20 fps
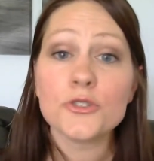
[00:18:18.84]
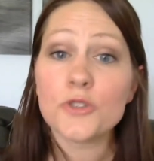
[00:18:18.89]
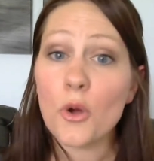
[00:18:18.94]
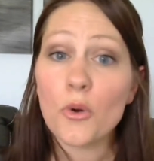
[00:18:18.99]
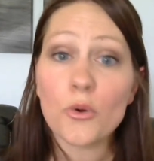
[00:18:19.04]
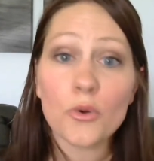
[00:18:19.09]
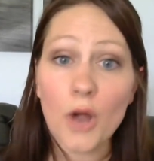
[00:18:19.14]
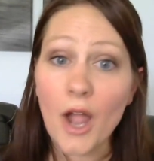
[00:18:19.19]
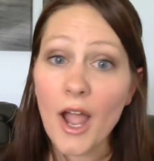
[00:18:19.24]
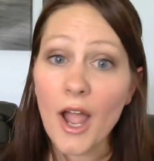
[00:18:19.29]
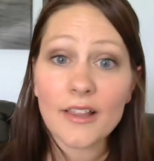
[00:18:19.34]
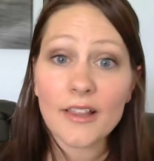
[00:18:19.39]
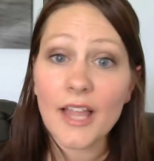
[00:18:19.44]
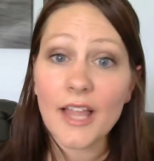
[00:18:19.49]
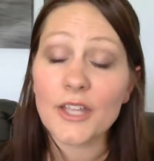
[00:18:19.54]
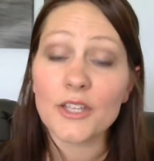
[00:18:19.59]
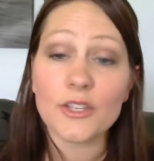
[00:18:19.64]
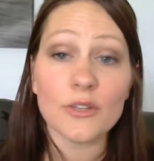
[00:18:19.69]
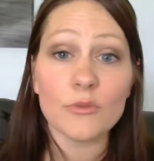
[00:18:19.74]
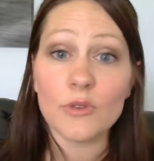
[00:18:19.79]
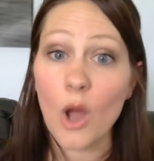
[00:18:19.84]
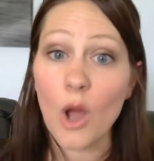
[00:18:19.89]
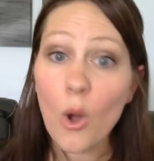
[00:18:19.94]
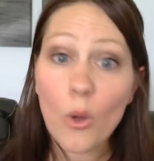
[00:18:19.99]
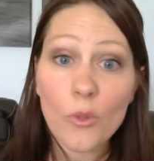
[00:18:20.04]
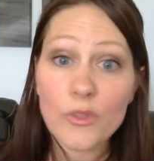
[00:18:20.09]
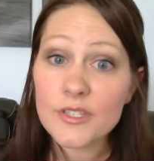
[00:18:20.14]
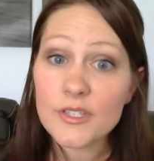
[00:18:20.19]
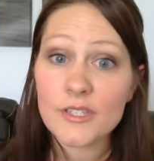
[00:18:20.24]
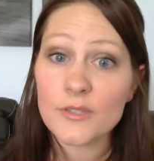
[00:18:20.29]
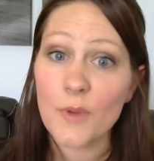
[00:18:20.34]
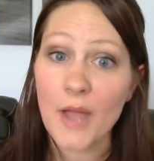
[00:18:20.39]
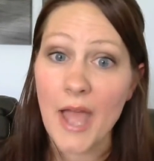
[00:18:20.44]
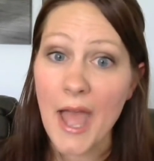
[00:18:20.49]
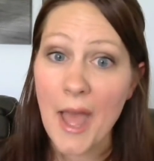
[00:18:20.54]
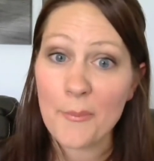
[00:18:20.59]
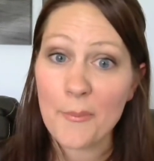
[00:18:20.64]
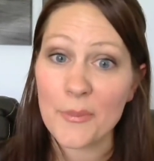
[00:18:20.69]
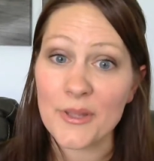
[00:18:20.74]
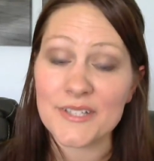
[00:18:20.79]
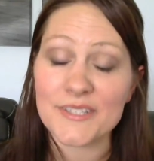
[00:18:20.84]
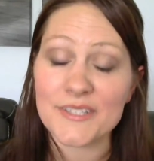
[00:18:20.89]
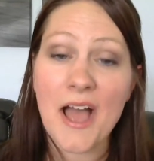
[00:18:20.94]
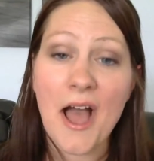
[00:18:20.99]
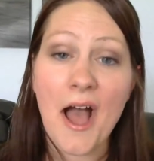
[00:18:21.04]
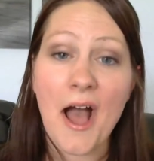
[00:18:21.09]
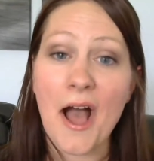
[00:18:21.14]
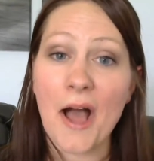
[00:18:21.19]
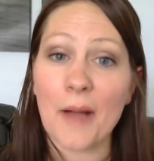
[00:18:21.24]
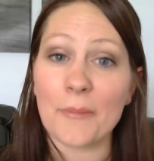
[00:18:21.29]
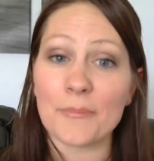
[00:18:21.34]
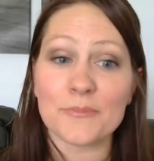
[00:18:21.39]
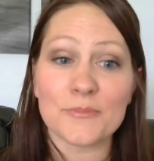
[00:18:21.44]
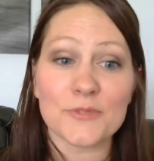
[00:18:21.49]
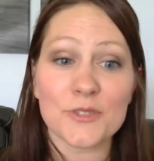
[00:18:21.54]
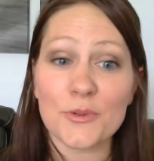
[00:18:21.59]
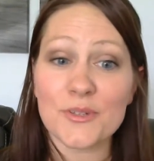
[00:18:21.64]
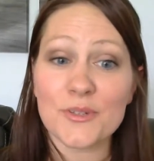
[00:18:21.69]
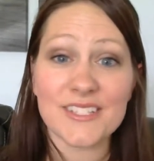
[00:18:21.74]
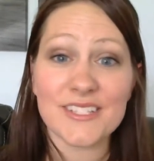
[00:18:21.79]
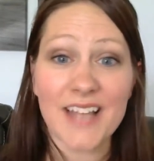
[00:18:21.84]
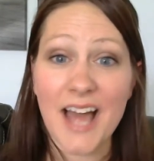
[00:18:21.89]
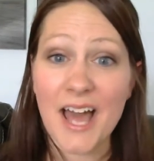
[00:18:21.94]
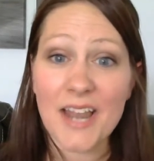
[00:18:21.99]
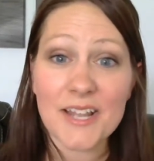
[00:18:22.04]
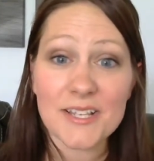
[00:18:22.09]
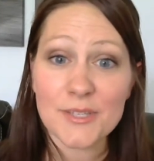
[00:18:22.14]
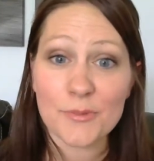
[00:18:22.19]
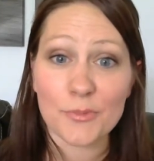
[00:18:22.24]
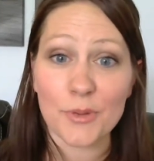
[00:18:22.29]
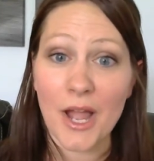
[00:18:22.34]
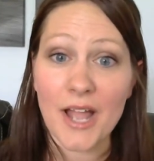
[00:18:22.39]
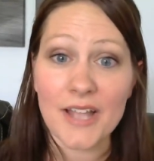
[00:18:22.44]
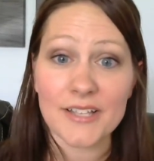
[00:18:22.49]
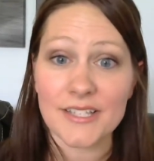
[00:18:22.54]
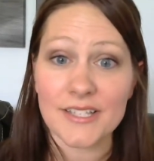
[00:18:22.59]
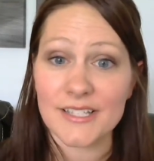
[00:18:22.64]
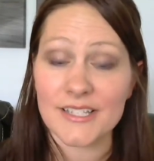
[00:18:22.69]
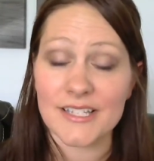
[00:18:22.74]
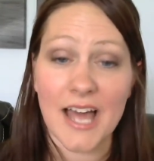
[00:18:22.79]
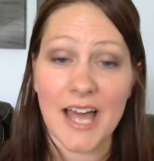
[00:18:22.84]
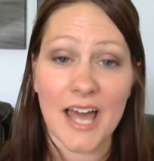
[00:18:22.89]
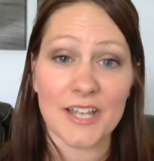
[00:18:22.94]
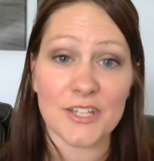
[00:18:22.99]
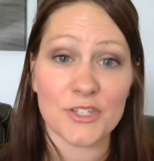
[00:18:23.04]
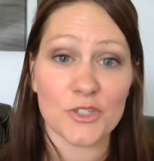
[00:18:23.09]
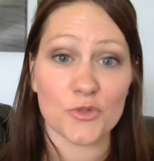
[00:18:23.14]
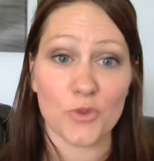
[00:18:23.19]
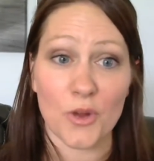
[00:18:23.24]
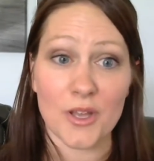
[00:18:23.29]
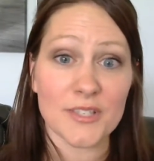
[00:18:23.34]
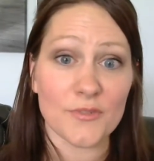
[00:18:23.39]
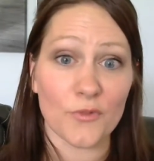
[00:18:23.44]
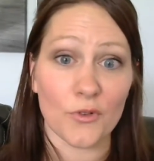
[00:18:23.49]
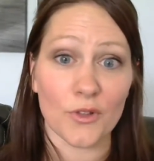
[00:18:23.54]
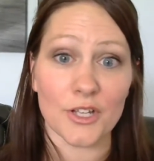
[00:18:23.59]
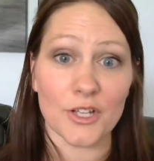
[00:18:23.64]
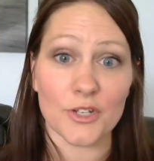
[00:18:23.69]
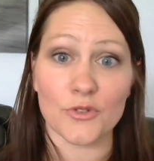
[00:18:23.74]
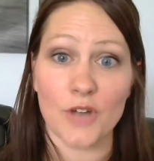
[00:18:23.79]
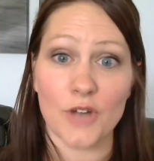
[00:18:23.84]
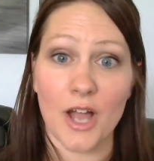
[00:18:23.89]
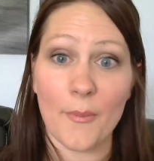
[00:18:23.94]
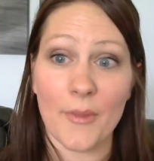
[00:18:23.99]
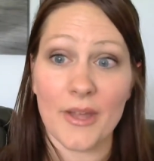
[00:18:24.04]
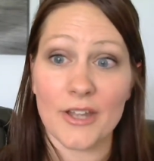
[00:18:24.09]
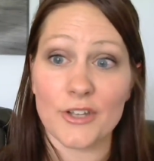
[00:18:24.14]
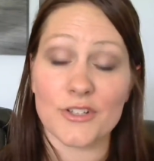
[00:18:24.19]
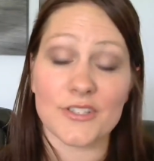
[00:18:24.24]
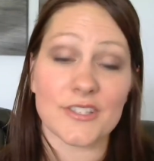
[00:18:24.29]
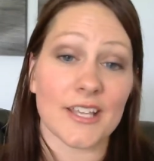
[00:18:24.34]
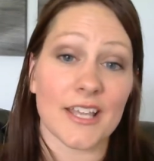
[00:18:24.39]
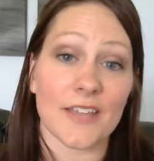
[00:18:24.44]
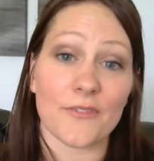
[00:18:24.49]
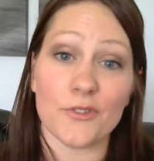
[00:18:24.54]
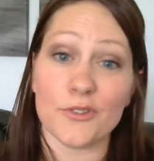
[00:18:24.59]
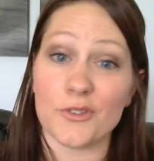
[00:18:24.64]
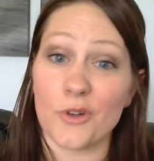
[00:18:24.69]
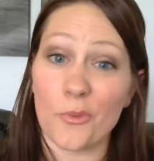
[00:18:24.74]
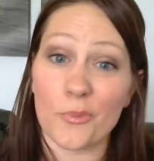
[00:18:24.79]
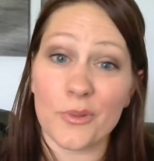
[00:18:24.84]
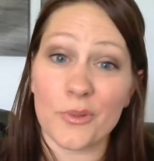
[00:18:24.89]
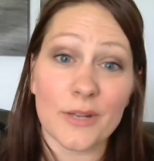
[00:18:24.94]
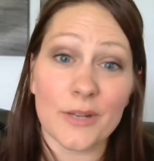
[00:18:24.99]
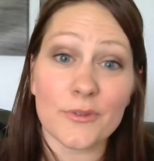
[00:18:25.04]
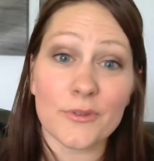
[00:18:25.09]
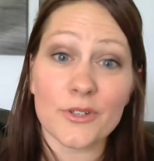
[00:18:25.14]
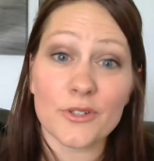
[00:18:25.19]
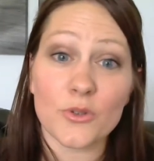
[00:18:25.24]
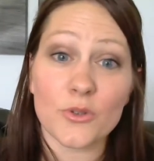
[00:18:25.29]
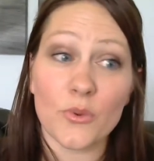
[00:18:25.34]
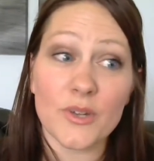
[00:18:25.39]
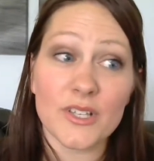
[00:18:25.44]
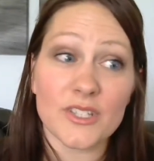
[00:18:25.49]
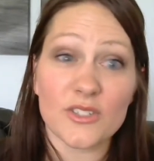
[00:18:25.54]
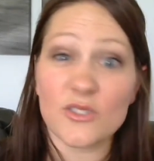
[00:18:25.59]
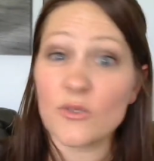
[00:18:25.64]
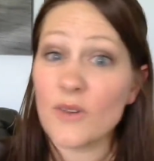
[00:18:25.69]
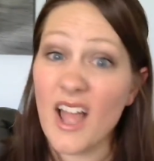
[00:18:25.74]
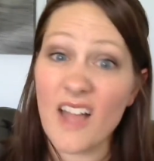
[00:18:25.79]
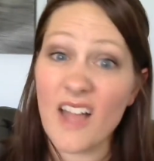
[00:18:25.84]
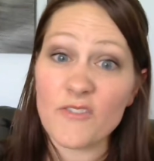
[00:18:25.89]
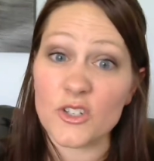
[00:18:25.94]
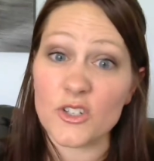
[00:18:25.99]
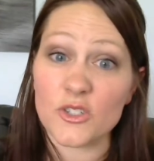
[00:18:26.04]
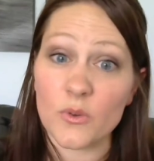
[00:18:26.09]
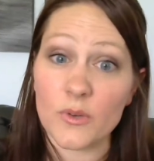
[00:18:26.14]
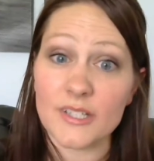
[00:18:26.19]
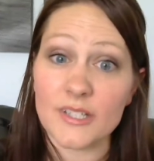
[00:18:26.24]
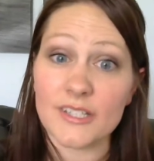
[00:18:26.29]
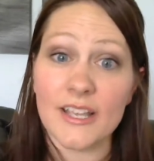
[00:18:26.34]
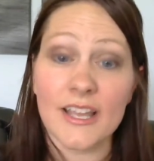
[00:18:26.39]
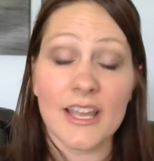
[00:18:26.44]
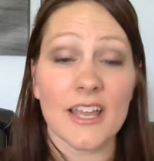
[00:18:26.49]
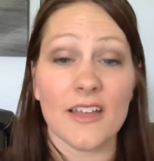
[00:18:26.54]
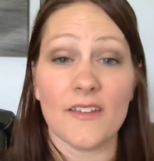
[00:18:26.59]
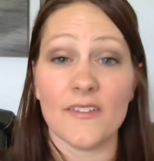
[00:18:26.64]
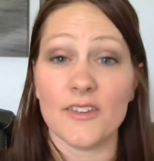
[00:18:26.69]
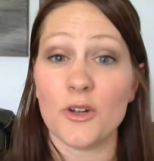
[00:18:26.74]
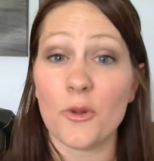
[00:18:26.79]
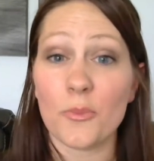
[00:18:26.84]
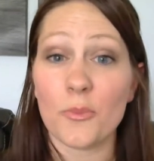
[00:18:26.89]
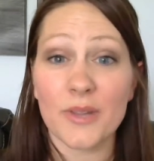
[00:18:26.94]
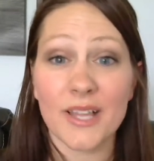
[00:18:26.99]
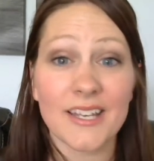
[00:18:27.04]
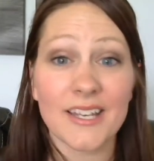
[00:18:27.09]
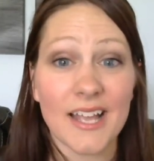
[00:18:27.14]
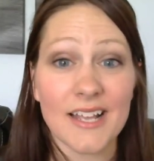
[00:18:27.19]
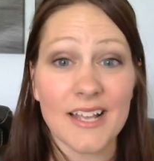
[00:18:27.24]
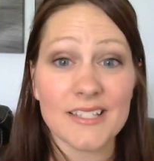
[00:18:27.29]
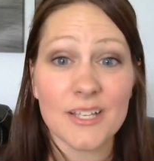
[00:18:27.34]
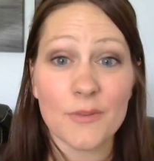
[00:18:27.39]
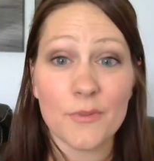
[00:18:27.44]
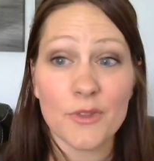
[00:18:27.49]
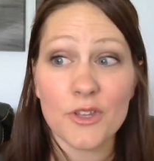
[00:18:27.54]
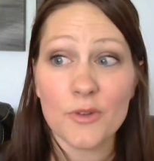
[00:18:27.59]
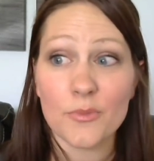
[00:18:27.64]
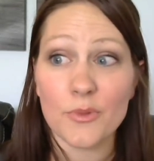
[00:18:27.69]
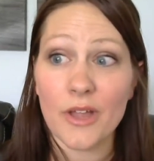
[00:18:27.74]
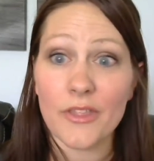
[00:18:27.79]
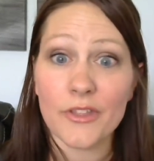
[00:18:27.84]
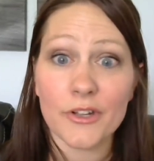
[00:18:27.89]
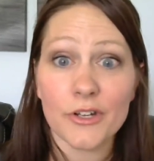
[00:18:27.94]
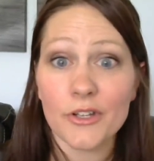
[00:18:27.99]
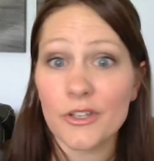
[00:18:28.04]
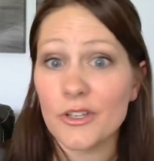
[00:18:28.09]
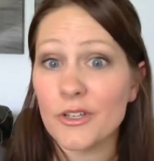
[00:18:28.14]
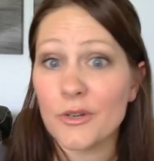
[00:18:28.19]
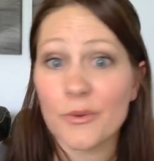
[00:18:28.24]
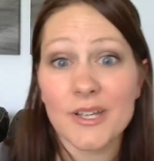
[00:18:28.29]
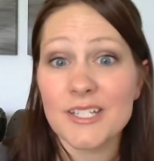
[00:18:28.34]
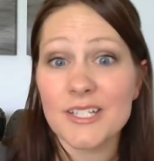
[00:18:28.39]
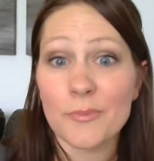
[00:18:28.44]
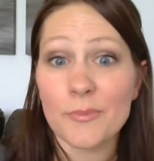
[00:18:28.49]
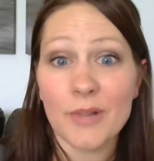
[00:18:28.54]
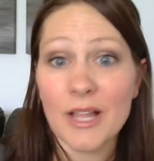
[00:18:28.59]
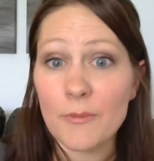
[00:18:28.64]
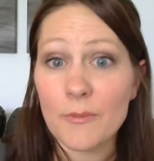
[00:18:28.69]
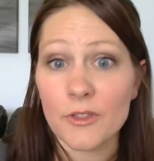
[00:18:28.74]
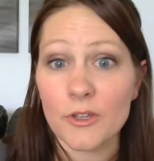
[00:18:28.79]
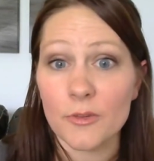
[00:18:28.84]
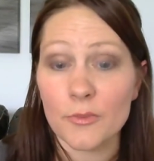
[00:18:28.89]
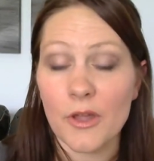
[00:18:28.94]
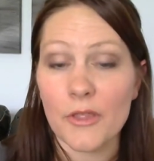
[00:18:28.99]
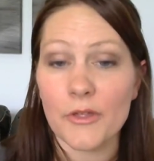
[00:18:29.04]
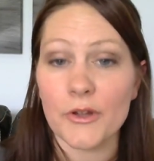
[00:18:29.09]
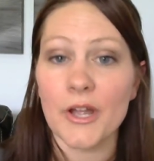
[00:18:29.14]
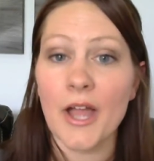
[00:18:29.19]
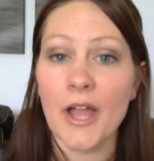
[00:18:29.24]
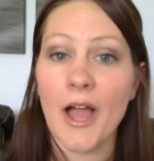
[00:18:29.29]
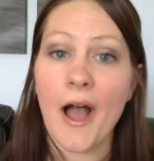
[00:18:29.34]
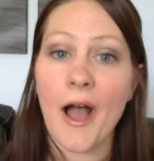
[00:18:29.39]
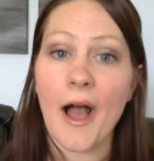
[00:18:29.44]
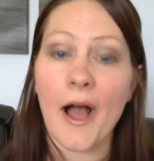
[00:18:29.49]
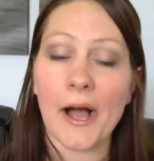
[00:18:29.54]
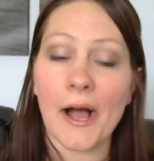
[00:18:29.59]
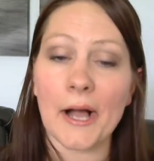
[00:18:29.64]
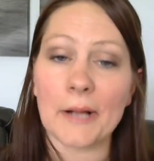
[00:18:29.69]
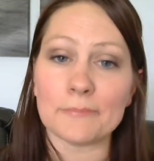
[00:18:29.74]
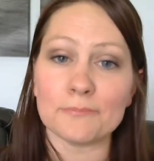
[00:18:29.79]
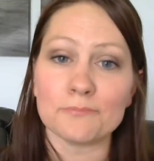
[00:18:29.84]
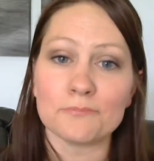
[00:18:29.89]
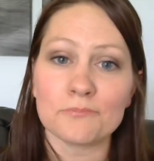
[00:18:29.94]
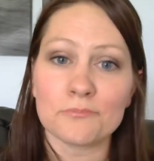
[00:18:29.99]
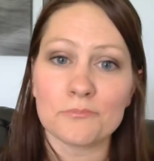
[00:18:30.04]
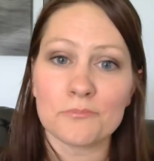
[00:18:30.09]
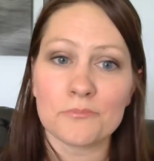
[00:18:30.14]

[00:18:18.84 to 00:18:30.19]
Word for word: don't cry like you know this is what happens. Um, so it's not a surprise, it's not stressful and drama. It's just like if you don't play with your toys, you don't have your toys. If you don't play nicely with your brother, you don't get to play with your brother. Um,